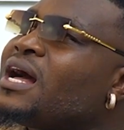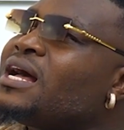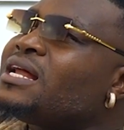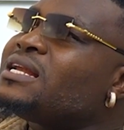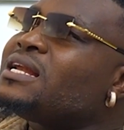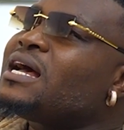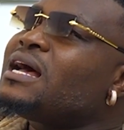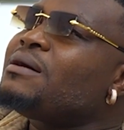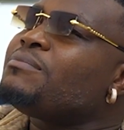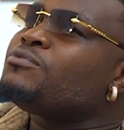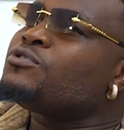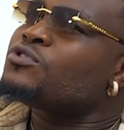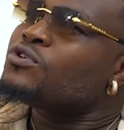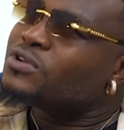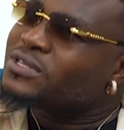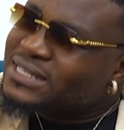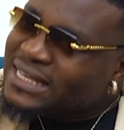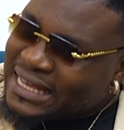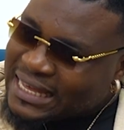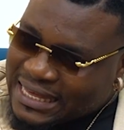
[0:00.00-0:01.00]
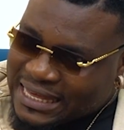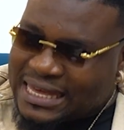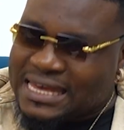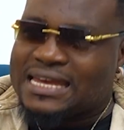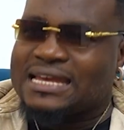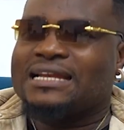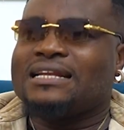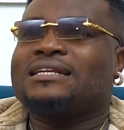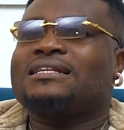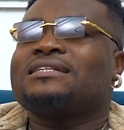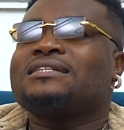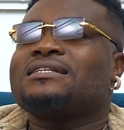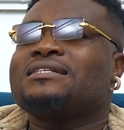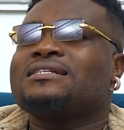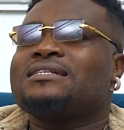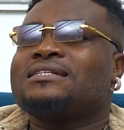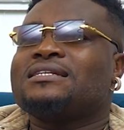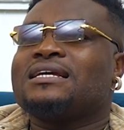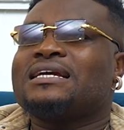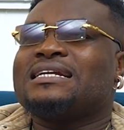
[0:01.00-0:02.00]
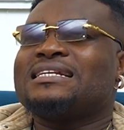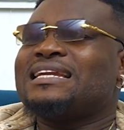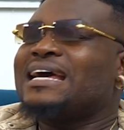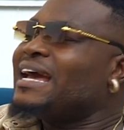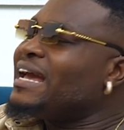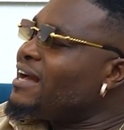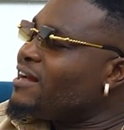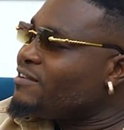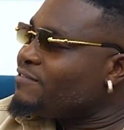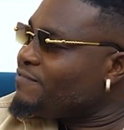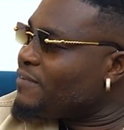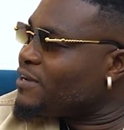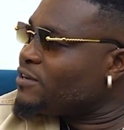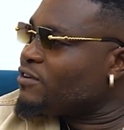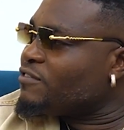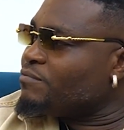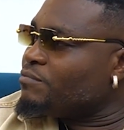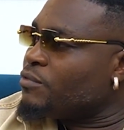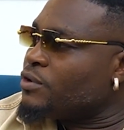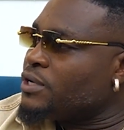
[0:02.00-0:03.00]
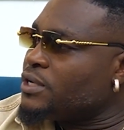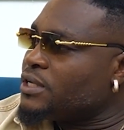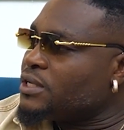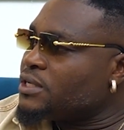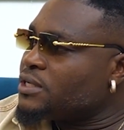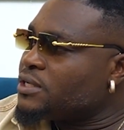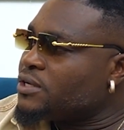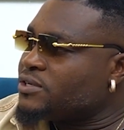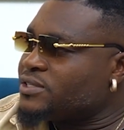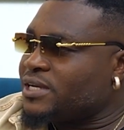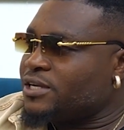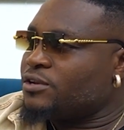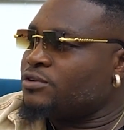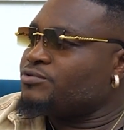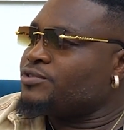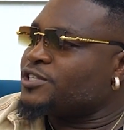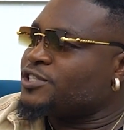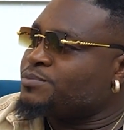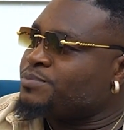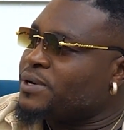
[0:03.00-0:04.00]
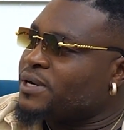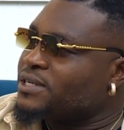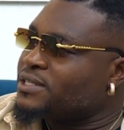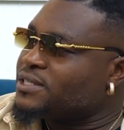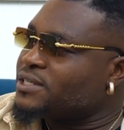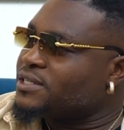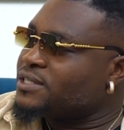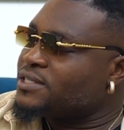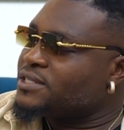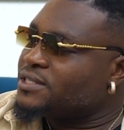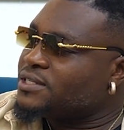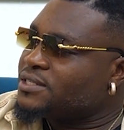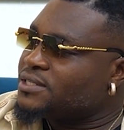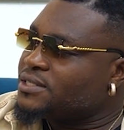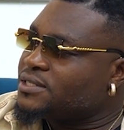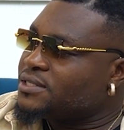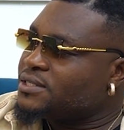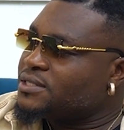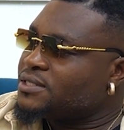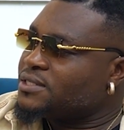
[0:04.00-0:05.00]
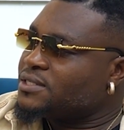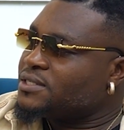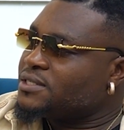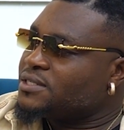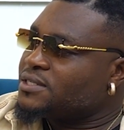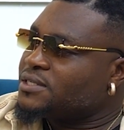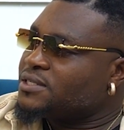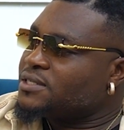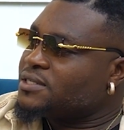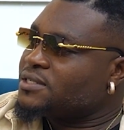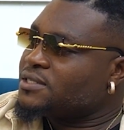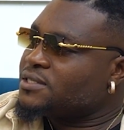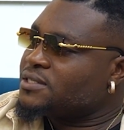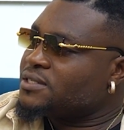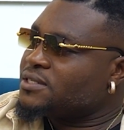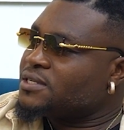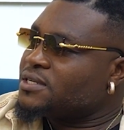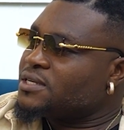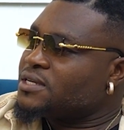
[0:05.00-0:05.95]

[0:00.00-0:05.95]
And I'm not again a diehard fan of money because I don't respect it. Okay.